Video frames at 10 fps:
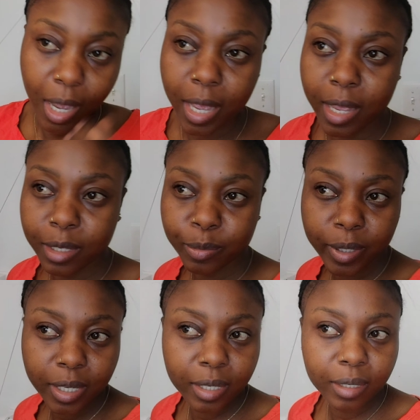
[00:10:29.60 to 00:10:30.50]
And guess
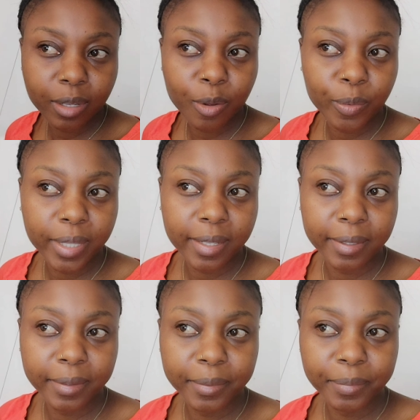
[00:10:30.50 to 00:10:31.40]
we're gonna go with
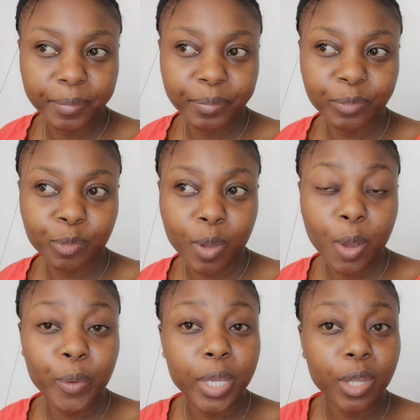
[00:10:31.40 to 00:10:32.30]
it.
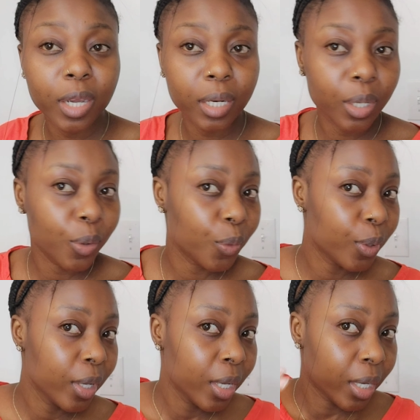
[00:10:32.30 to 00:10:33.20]
Where were you gonna go?
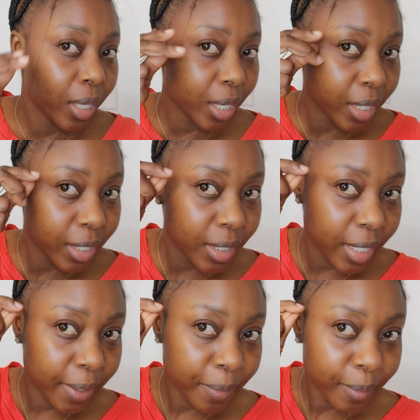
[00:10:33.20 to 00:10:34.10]
Look, you
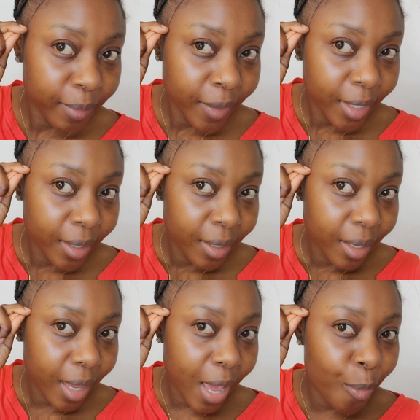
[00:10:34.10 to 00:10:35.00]
see?
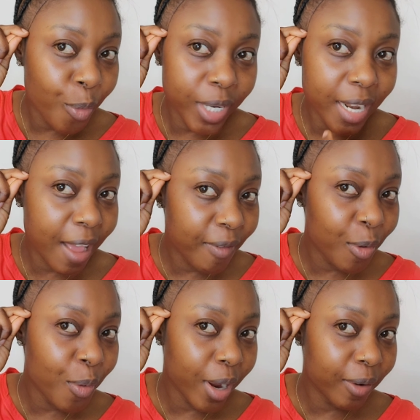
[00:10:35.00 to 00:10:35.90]
It would never
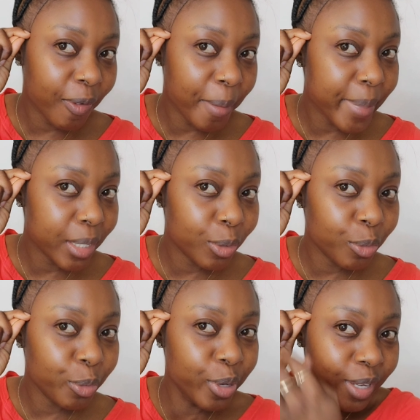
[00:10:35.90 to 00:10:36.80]
work for me
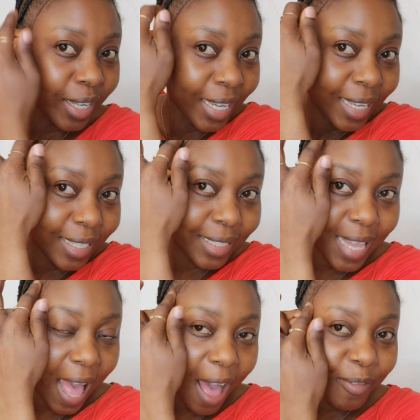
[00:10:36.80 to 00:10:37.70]
to, you see
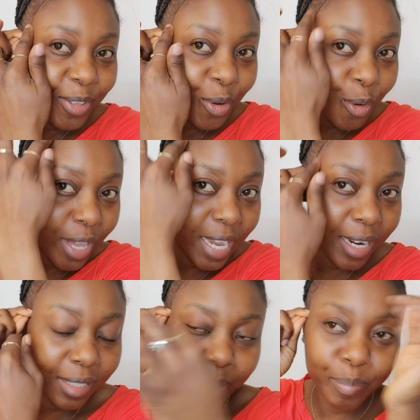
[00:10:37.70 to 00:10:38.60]
I have no
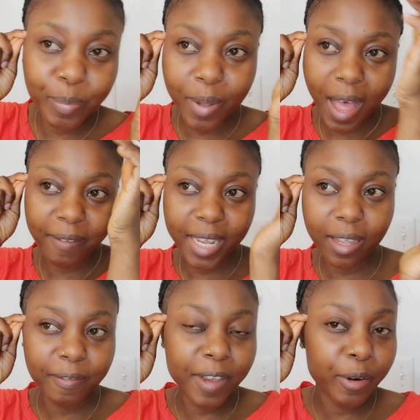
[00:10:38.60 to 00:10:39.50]
hair. Some people have like
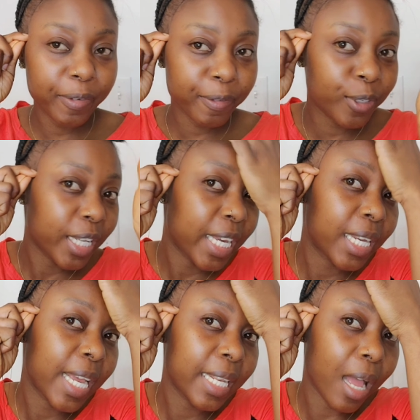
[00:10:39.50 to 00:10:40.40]
a very full
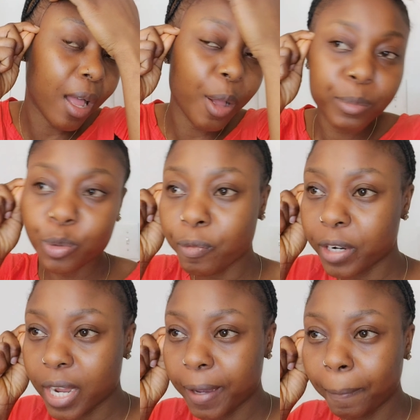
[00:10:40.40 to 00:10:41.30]
hairline that comes over
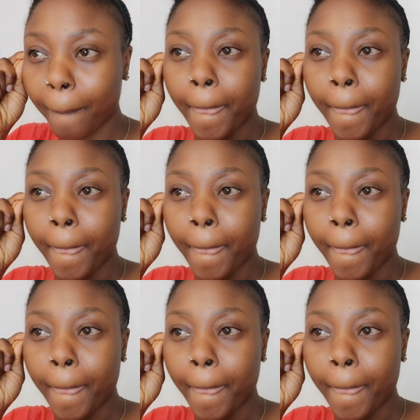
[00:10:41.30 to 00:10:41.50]
there.